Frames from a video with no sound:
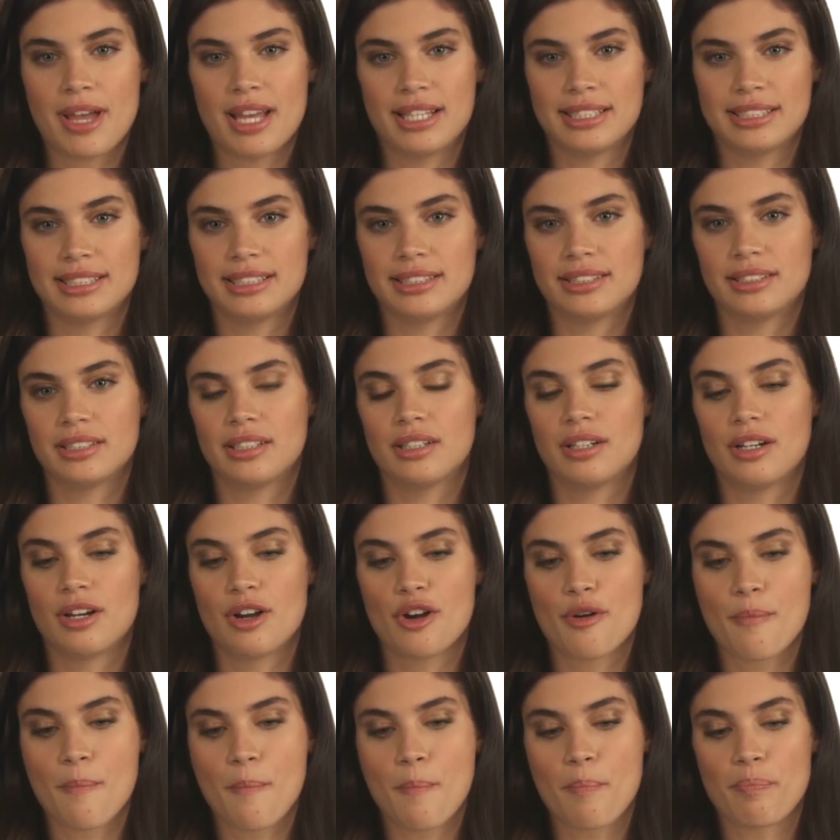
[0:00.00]
best
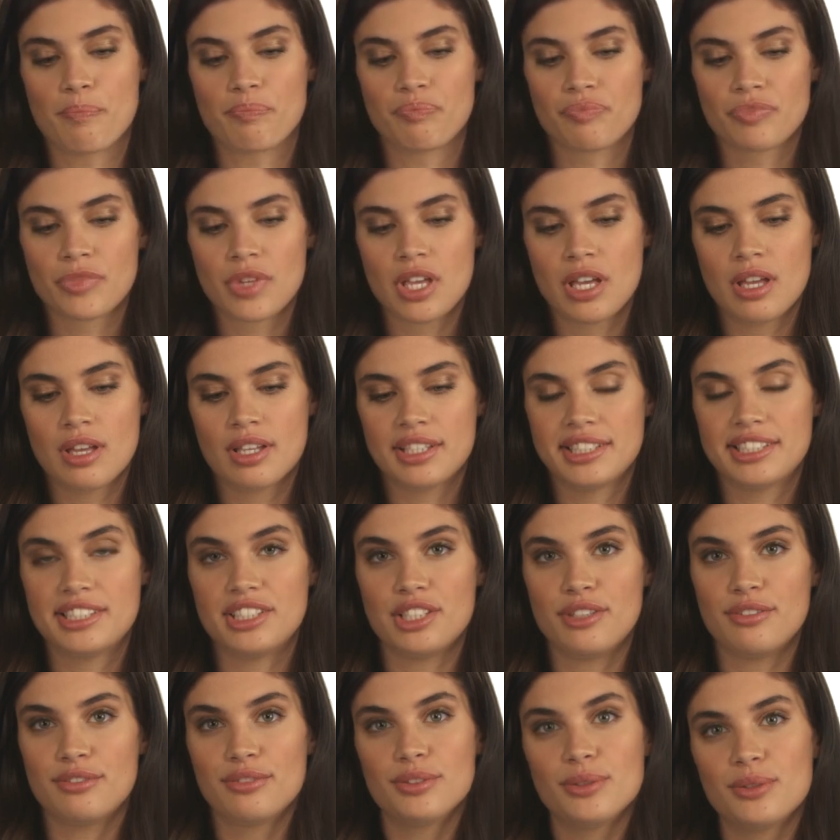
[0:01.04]

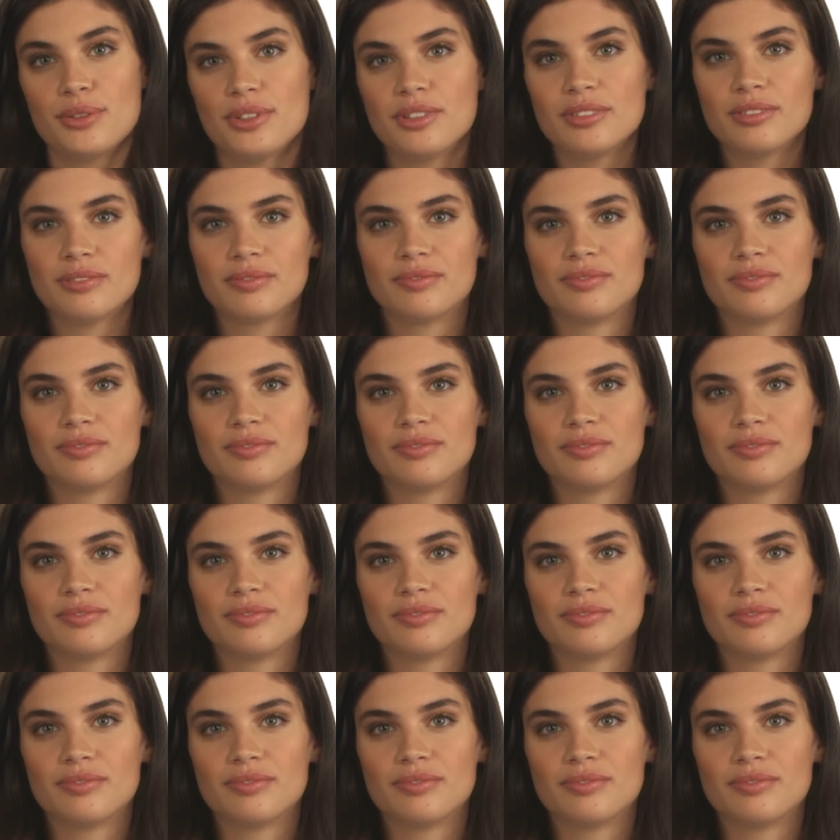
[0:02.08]
seafood.